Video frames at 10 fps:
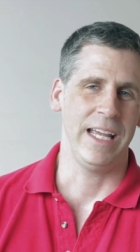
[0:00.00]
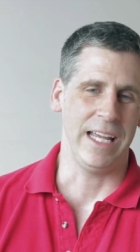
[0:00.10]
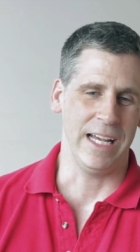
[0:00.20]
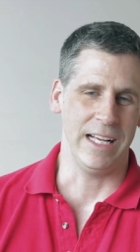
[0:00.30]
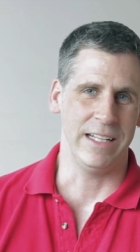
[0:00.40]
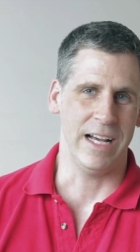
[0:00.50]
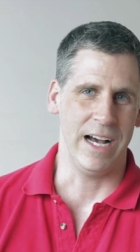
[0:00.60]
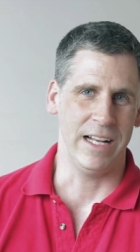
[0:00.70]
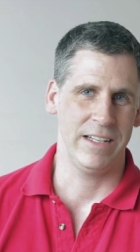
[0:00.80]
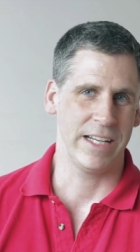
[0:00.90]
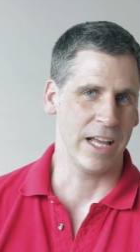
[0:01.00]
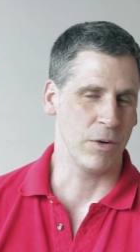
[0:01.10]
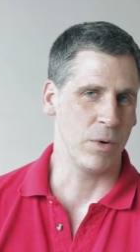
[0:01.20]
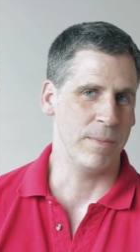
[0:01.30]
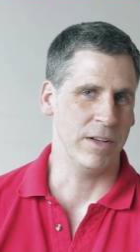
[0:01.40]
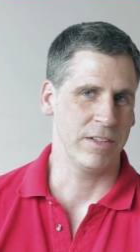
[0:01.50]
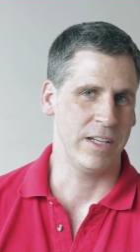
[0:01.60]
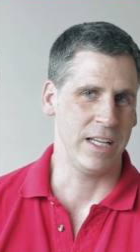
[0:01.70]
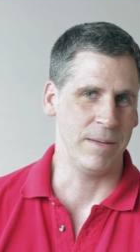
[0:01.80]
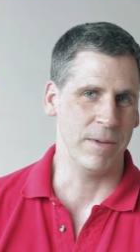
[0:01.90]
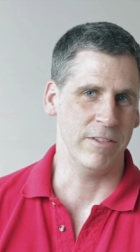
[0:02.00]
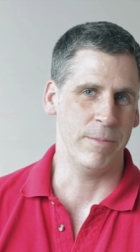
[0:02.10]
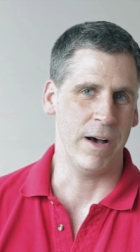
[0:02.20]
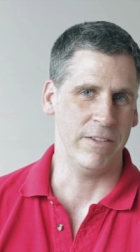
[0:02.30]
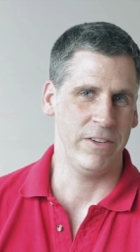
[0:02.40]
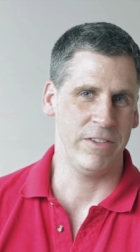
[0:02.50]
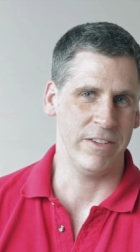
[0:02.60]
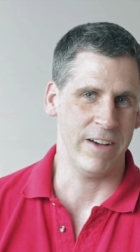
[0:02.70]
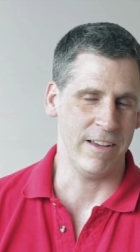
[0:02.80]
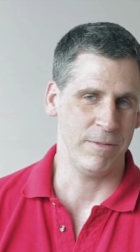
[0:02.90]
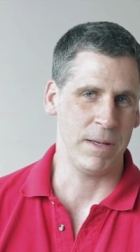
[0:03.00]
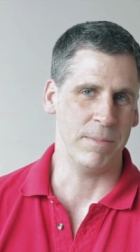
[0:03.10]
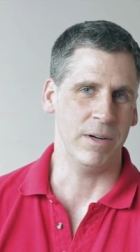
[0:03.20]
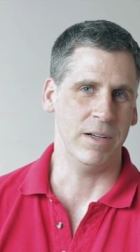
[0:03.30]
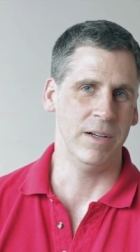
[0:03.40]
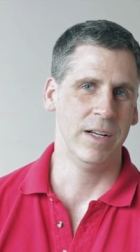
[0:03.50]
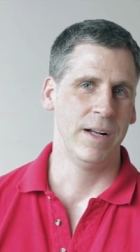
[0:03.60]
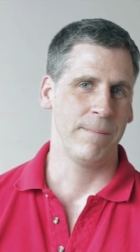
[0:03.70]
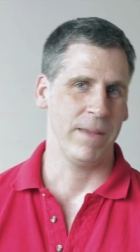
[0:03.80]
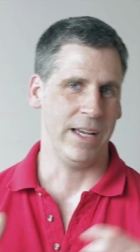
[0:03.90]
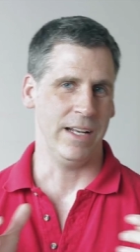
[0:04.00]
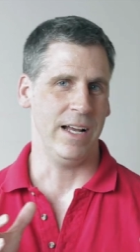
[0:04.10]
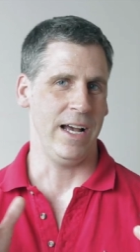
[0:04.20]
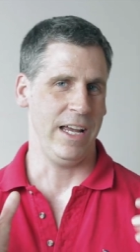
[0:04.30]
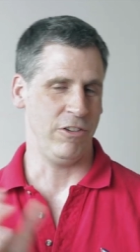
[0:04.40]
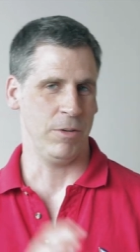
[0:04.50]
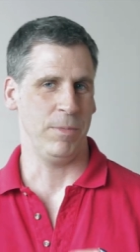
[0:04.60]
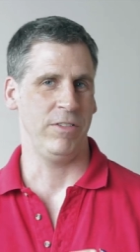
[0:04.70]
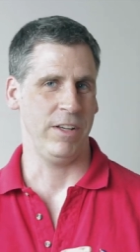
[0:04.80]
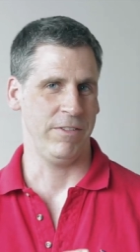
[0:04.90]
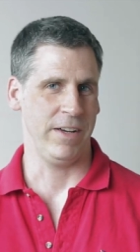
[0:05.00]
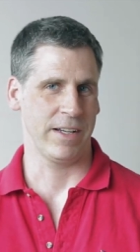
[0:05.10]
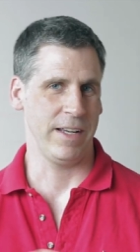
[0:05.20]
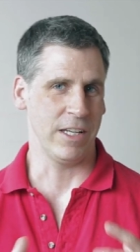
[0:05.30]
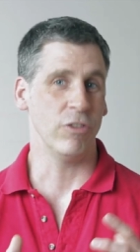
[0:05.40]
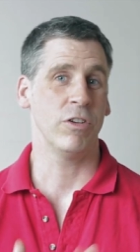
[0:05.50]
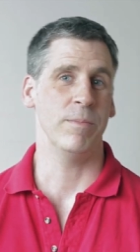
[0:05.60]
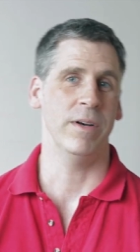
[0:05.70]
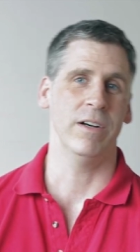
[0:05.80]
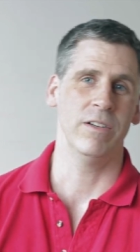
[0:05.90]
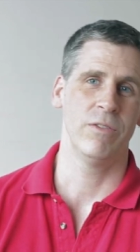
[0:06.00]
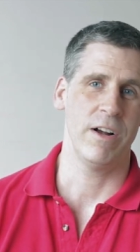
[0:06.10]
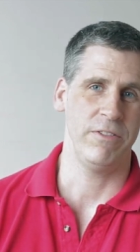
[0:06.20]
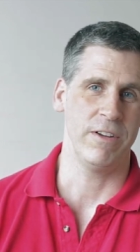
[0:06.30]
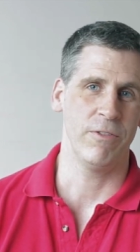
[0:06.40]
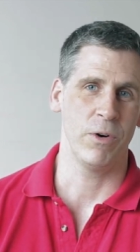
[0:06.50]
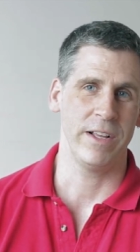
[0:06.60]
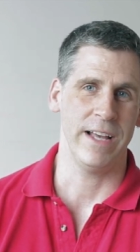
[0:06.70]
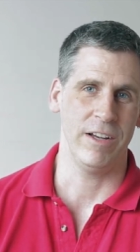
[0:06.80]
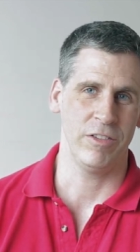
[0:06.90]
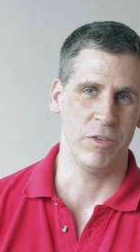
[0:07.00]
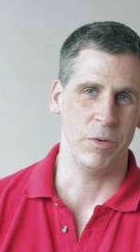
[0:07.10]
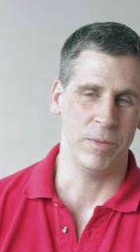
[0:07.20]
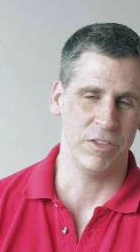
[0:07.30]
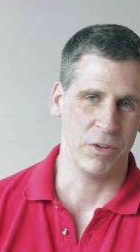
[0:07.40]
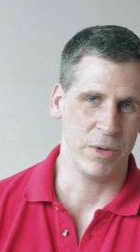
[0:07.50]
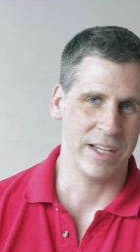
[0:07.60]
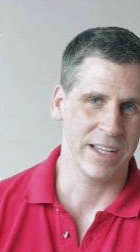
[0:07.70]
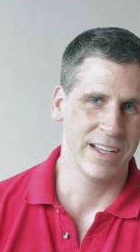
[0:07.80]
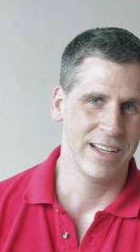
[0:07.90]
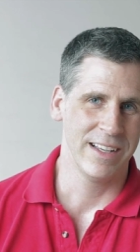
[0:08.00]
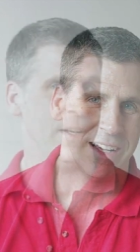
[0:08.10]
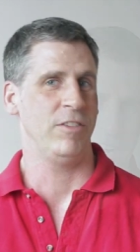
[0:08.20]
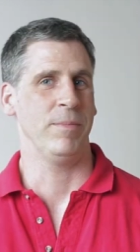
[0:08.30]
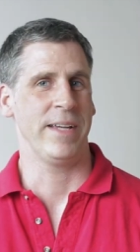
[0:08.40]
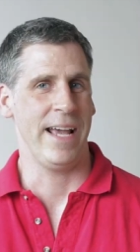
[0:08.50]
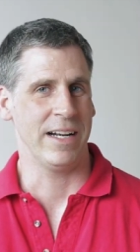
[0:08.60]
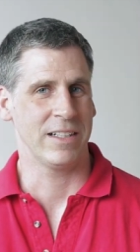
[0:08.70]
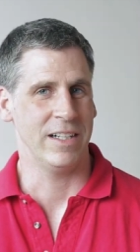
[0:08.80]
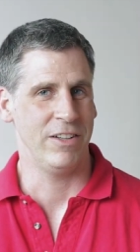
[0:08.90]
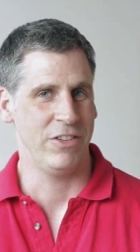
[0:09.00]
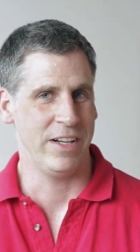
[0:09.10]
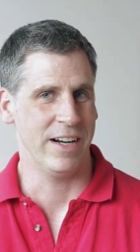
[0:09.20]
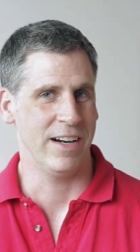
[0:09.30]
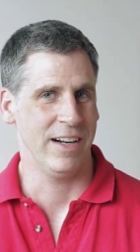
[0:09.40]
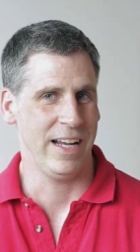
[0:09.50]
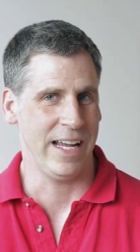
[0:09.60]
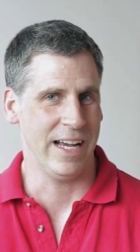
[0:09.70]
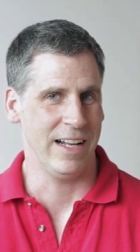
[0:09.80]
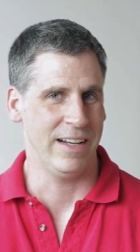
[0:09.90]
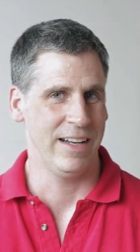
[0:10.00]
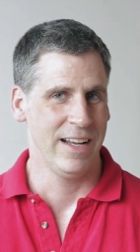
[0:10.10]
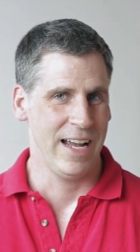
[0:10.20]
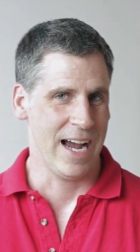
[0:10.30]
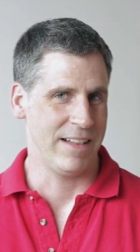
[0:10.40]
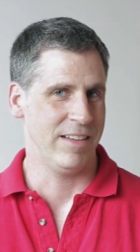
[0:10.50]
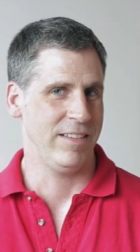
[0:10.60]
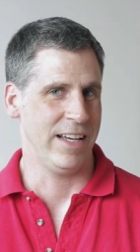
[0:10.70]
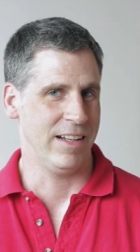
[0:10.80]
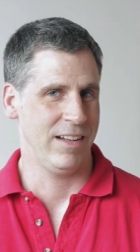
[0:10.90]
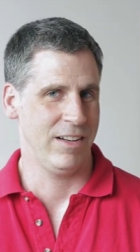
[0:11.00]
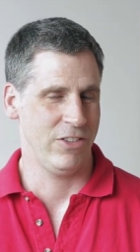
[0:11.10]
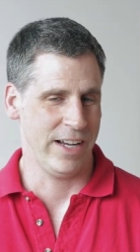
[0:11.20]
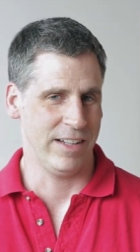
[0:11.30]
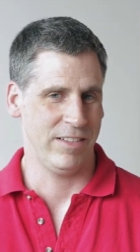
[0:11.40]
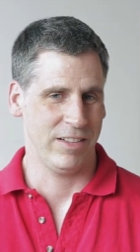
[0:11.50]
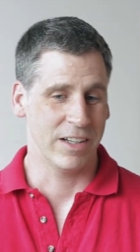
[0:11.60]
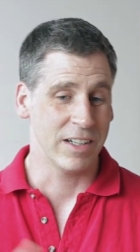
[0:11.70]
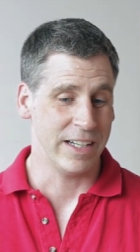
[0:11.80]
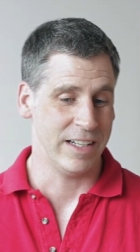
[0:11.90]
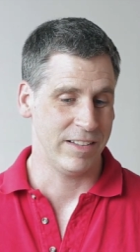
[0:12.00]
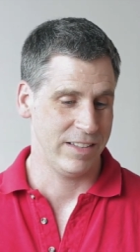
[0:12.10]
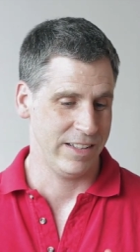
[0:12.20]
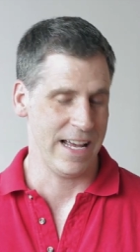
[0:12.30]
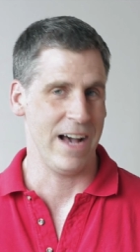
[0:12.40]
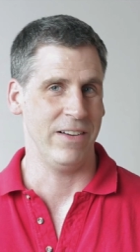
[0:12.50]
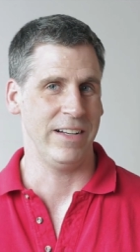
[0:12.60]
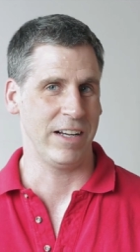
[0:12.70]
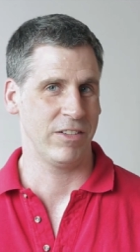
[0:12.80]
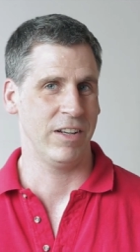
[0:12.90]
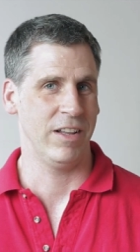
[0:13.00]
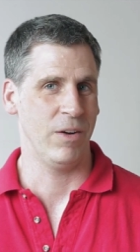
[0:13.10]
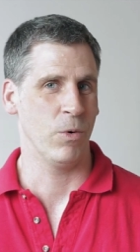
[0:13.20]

And uh, together we built a team of about 55 people in uh, Asia Pacific and used to build roughly 40,000 Roombas a week. And as a mechanical engineer and had the chance literally to sit down next to the